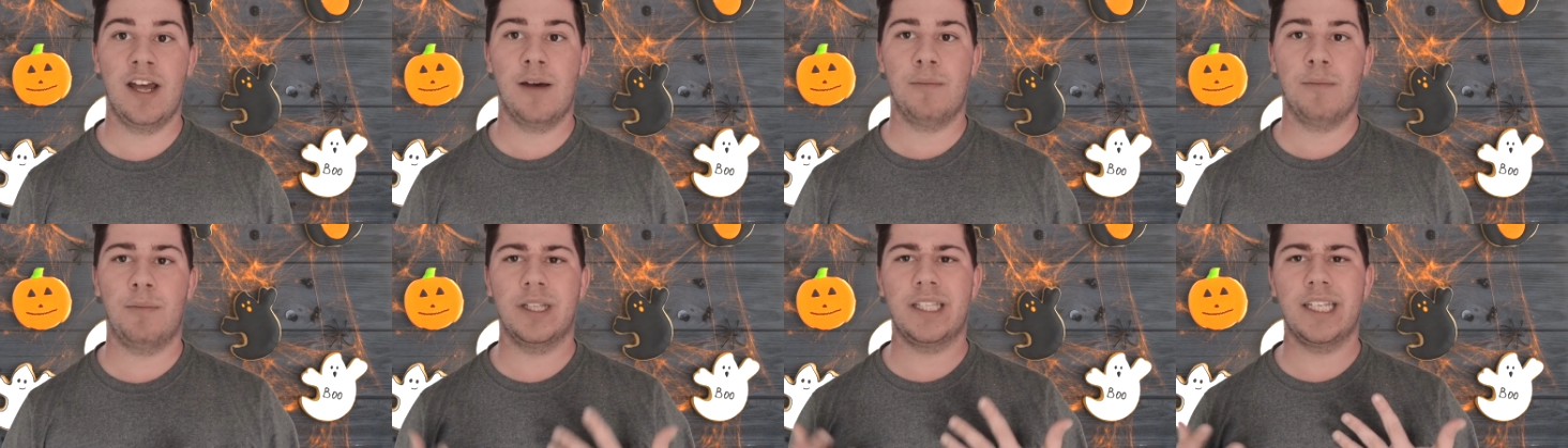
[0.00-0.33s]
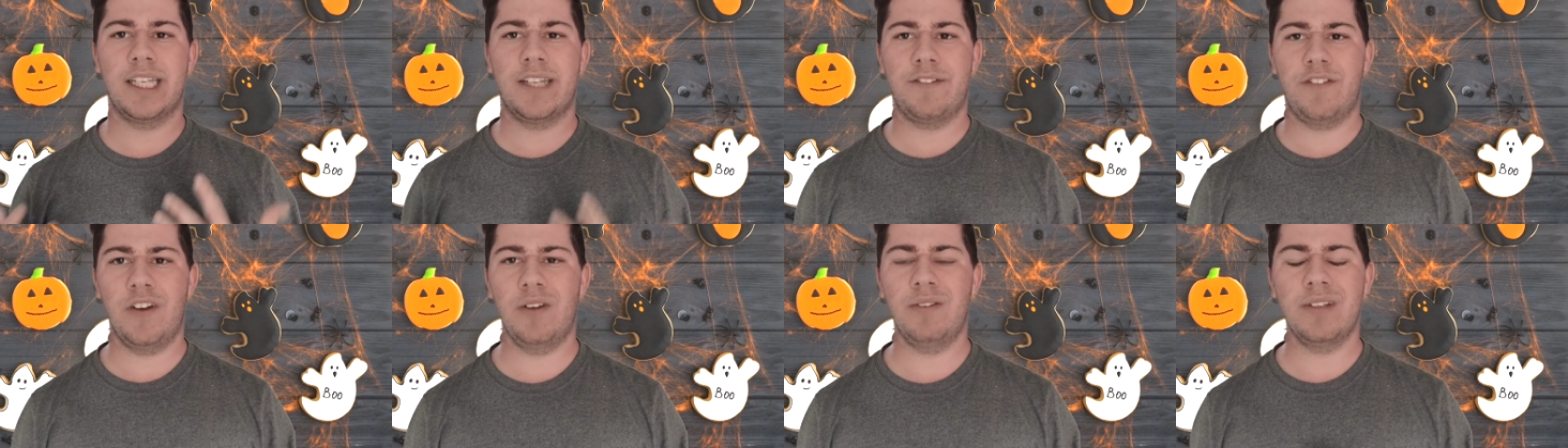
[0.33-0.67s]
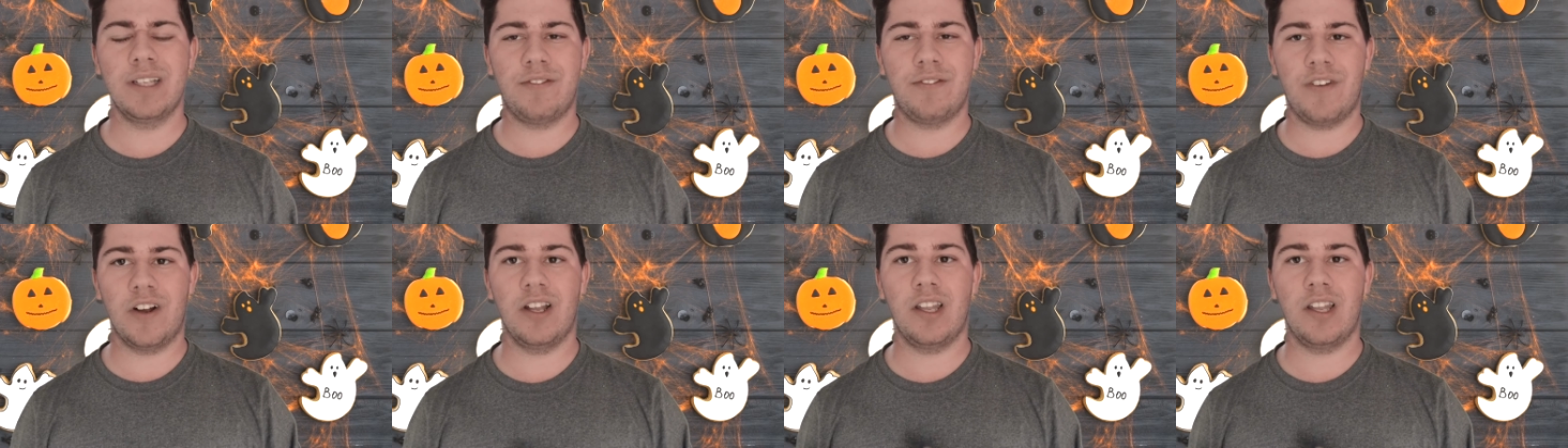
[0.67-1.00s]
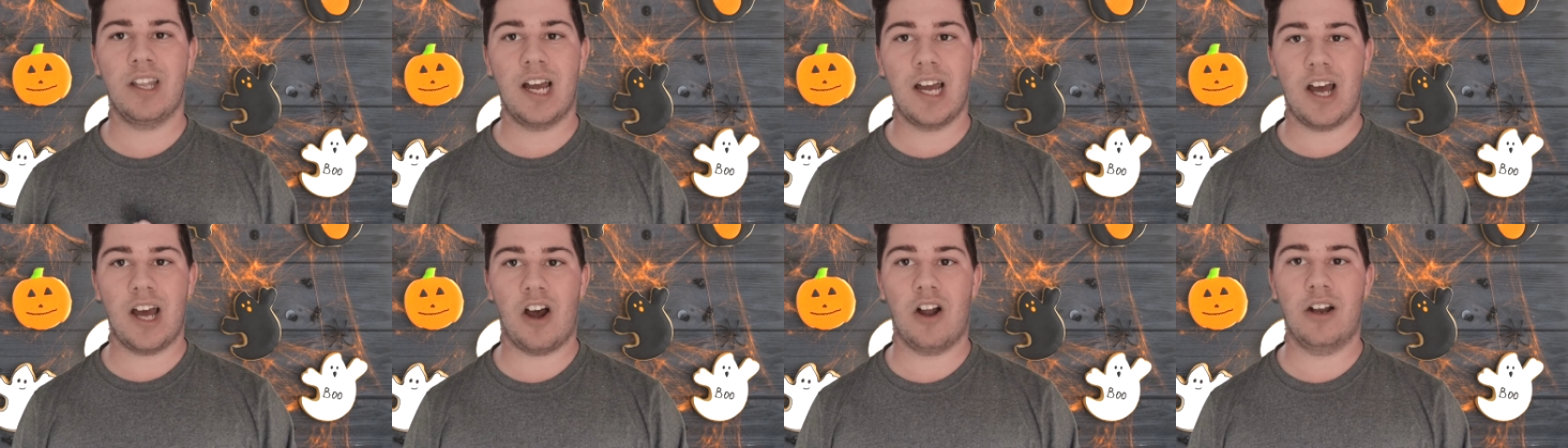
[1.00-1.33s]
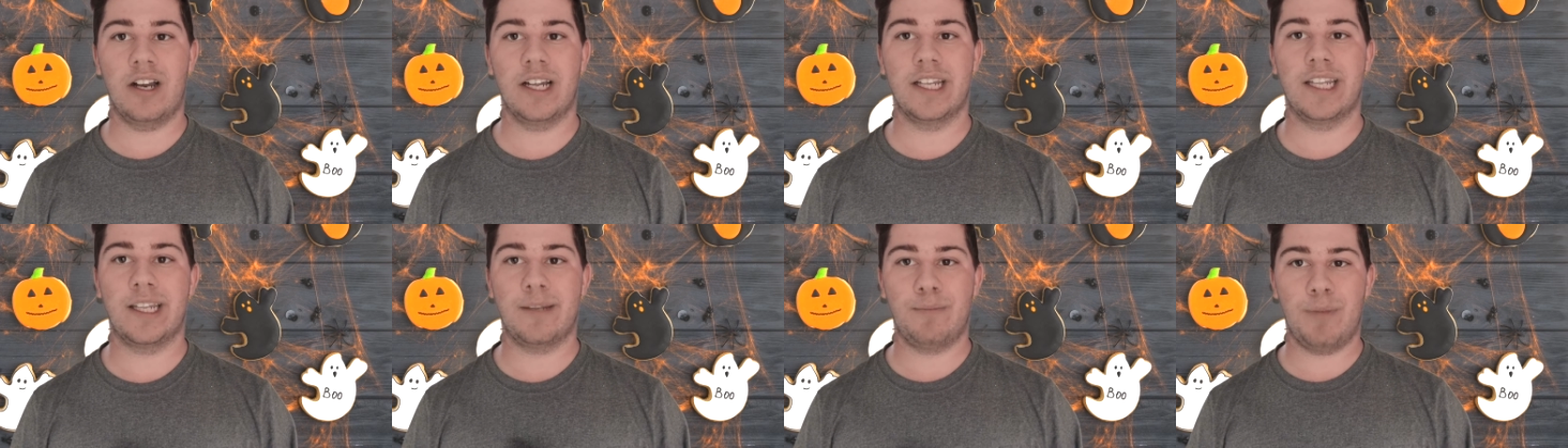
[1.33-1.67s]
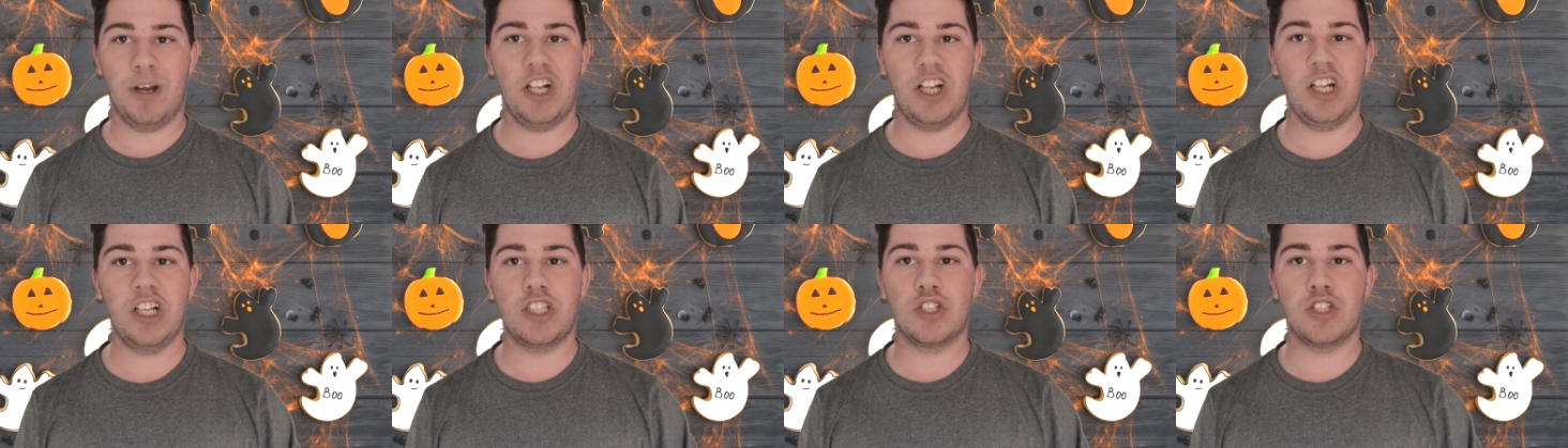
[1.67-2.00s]
but this film is very lighthearted,
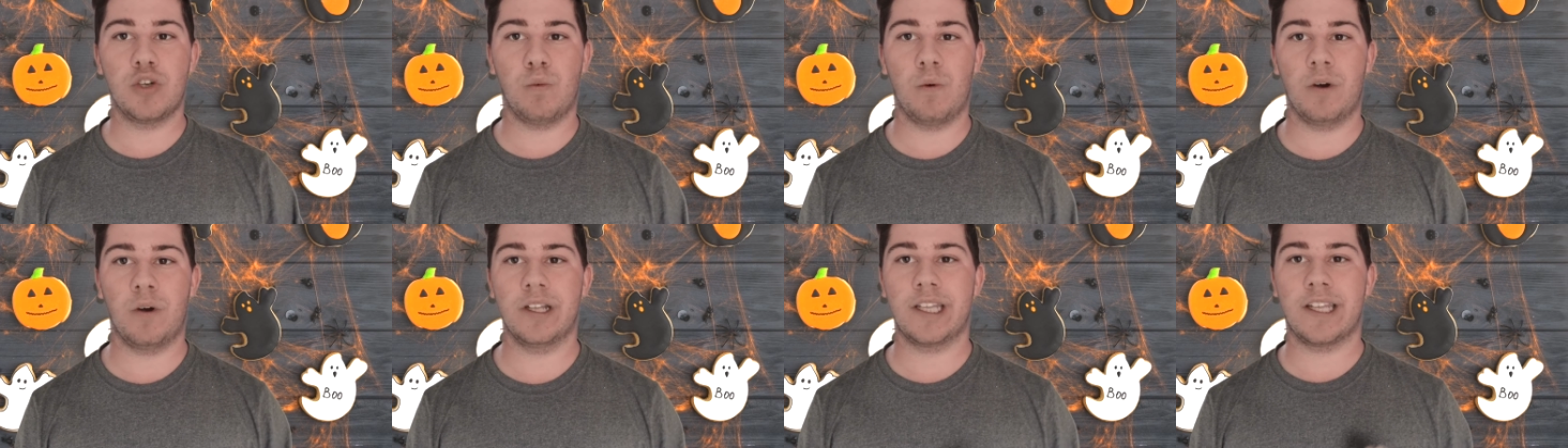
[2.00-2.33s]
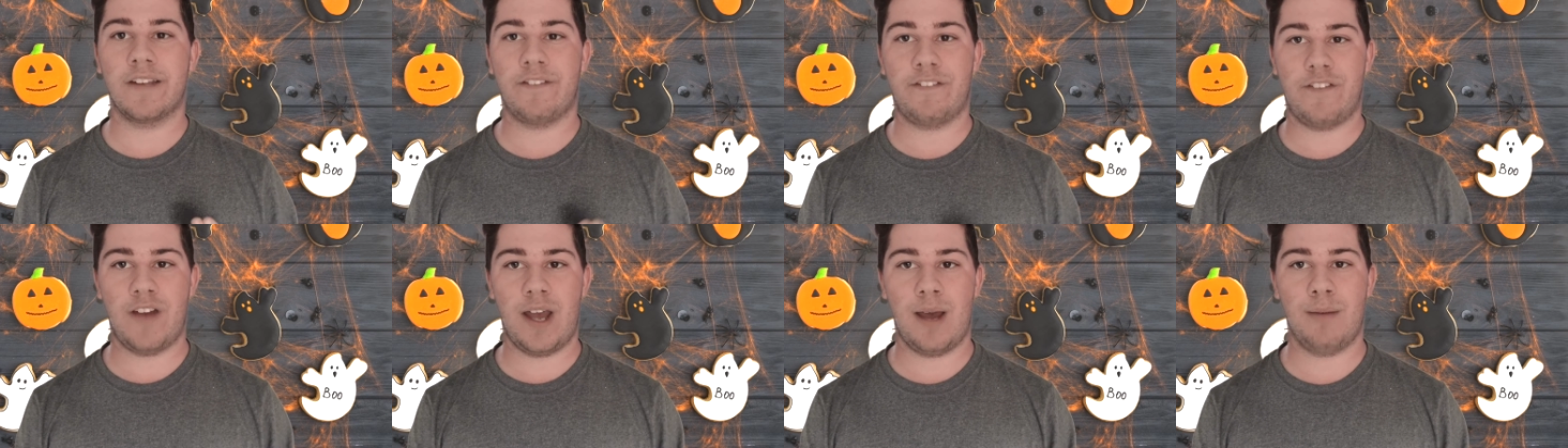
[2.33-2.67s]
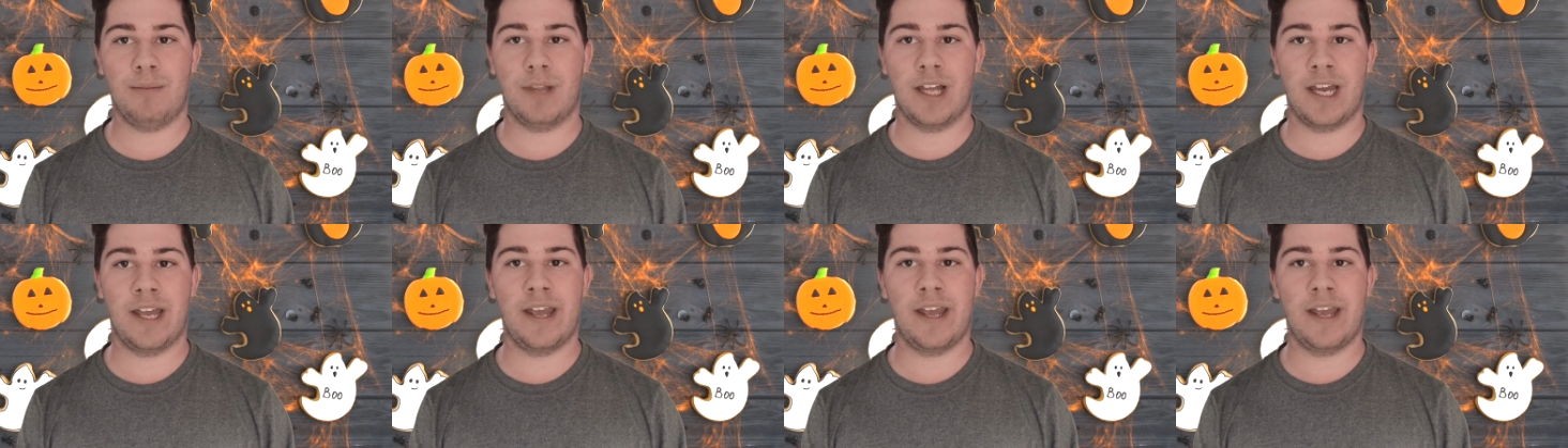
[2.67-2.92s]
especially towards the family.